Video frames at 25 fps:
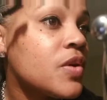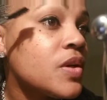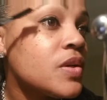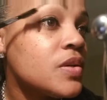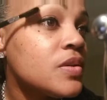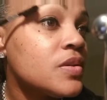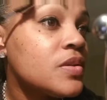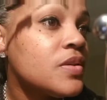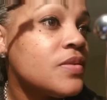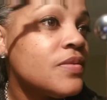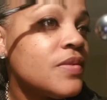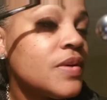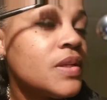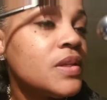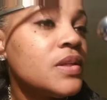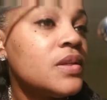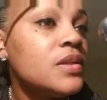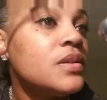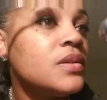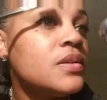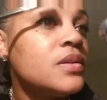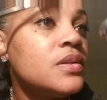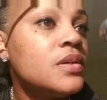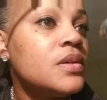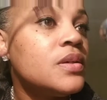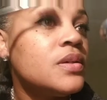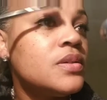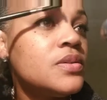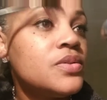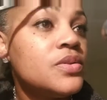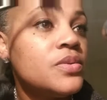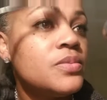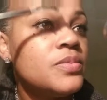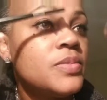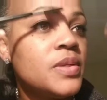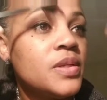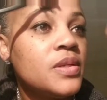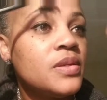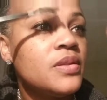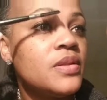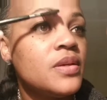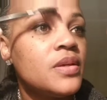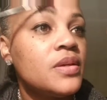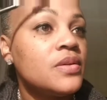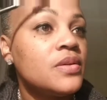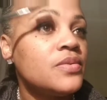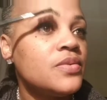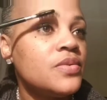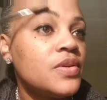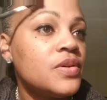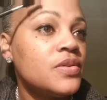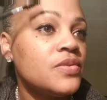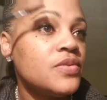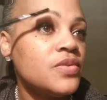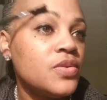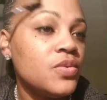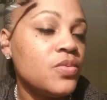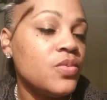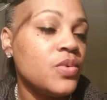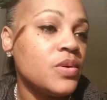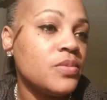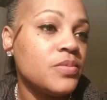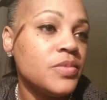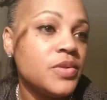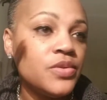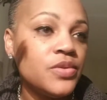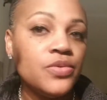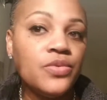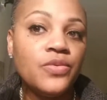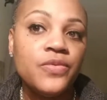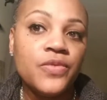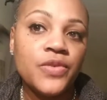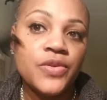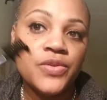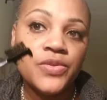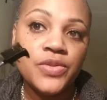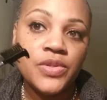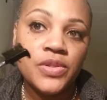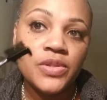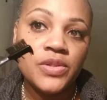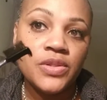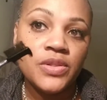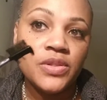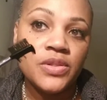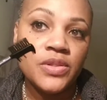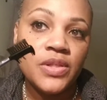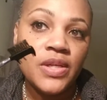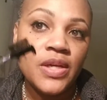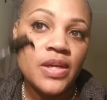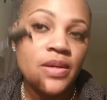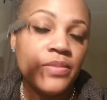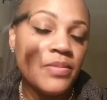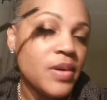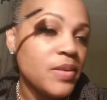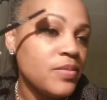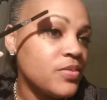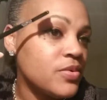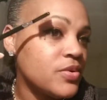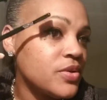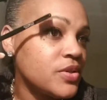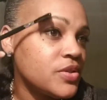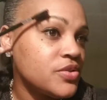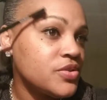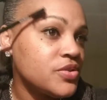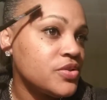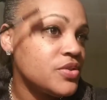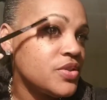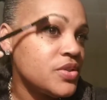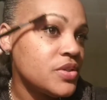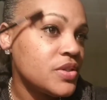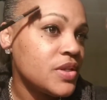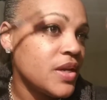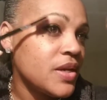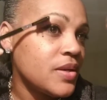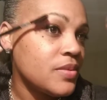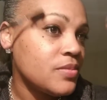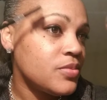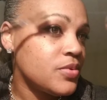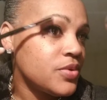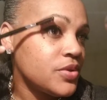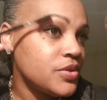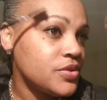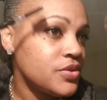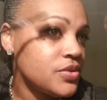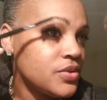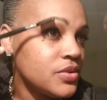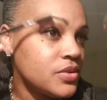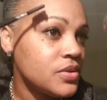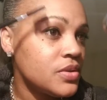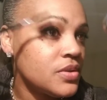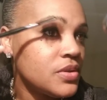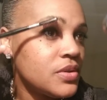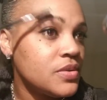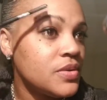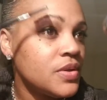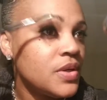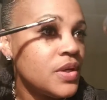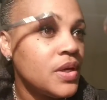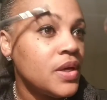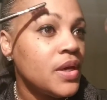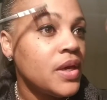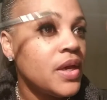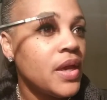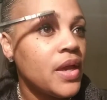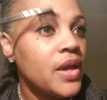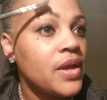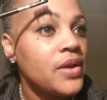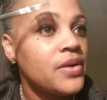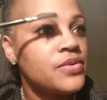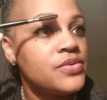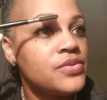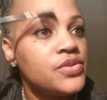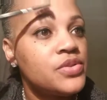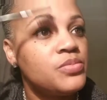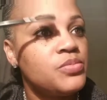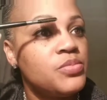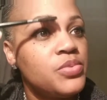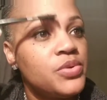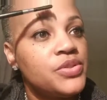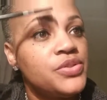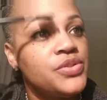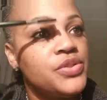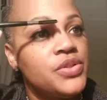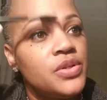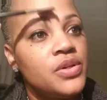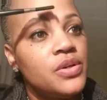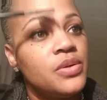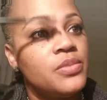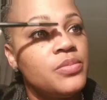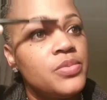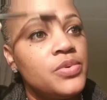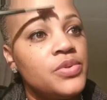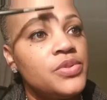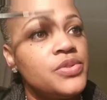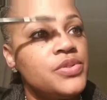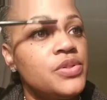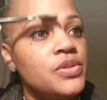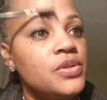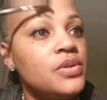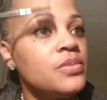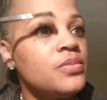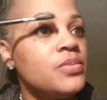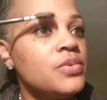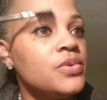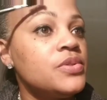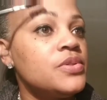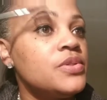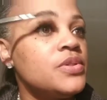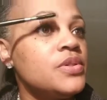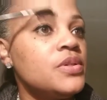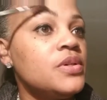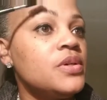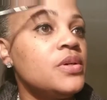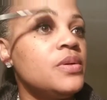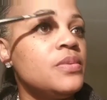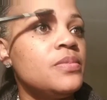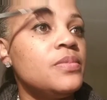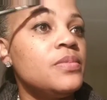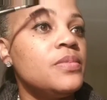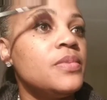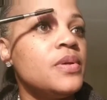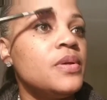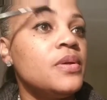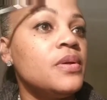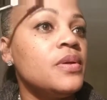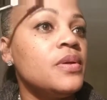Trying to see if I need to touch up anything under there. So what I'm going to do first is just take my brush and just kind of brush the hair. Just brush it up, brush it up, brush it up.